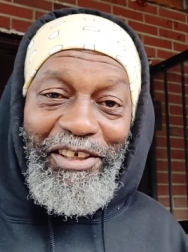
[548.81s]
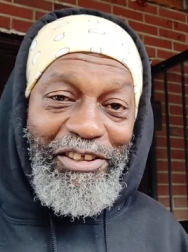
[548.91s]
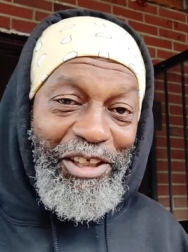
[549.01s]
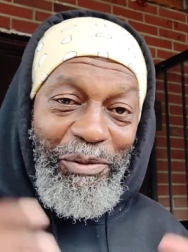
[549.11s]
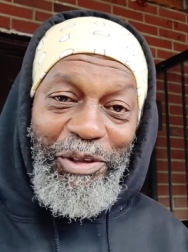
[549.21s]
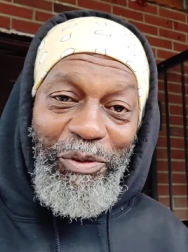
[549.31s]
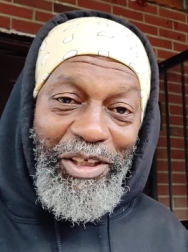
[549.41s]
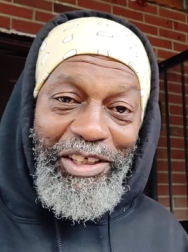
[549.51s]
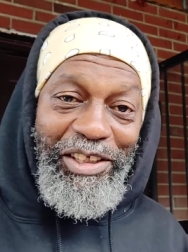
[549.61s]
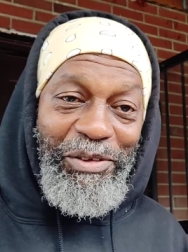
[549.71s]
She was
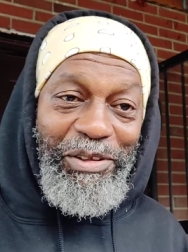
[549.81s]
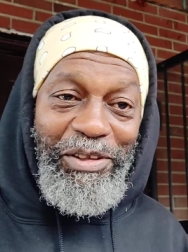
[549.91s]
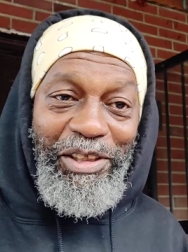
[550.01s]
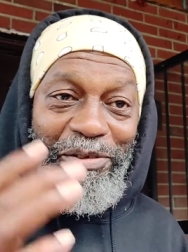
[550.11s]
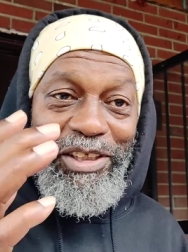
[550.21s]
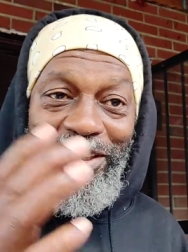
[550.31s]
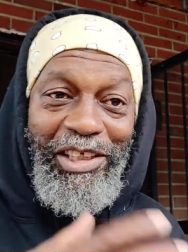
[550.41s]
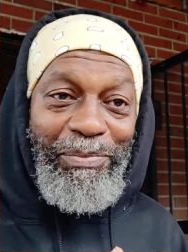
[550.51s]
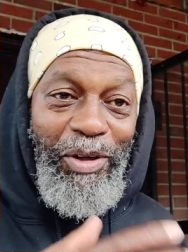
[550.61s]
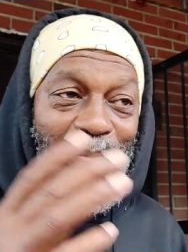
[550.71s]
one of she was she was
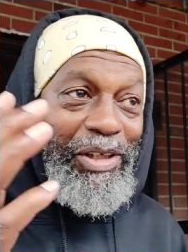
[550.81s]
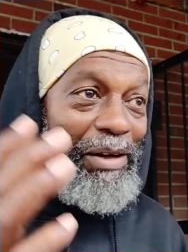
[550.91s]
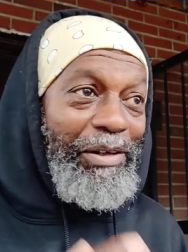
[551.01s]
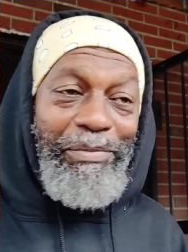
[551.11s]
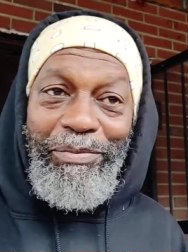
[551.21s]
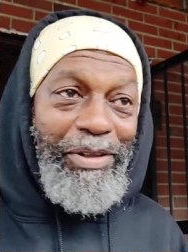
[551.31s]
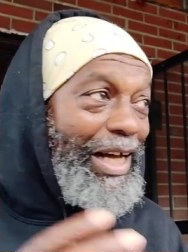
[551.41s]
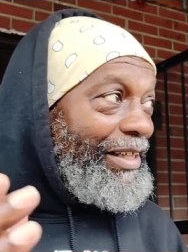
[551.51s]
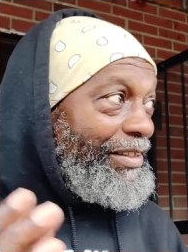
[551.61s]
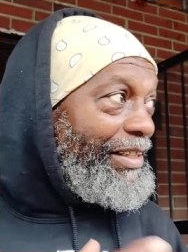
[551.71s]
English Popping out,
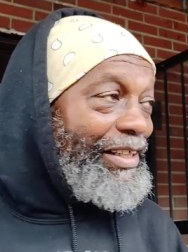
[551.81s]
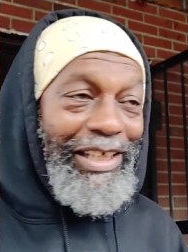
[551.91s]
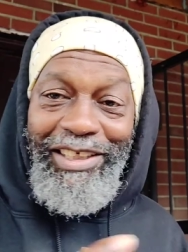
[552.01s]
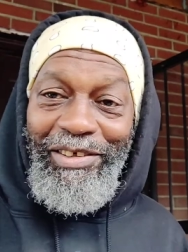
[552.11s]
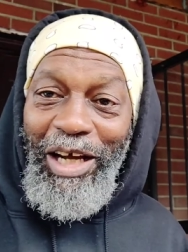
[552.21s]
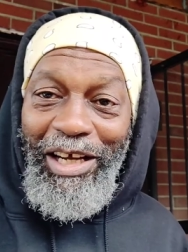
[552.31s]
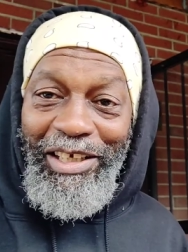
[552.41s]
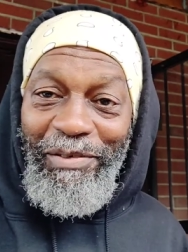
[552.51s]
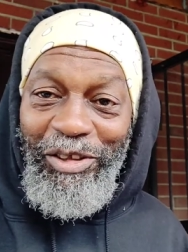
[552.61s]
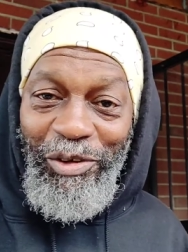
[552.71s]
I, I didn't take she I
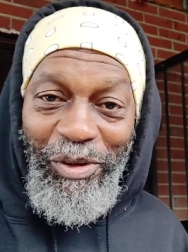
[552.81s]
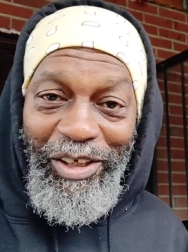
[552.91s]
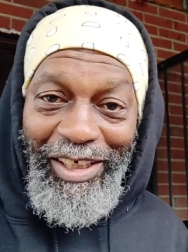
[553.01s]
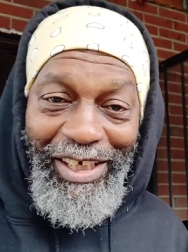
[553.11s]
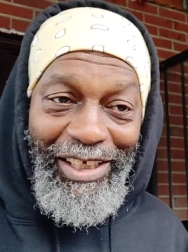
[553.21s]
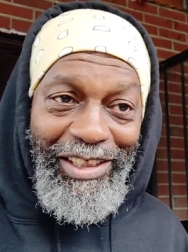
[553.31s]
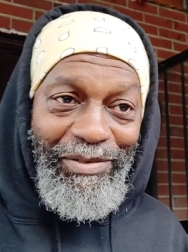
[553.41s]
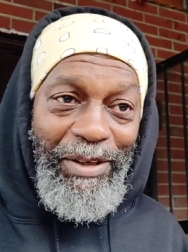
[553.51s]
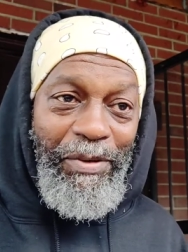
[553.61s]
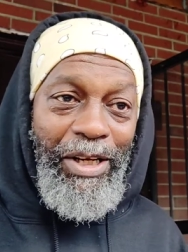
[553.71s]
never took one of her classes,
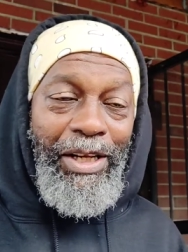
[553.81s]
right?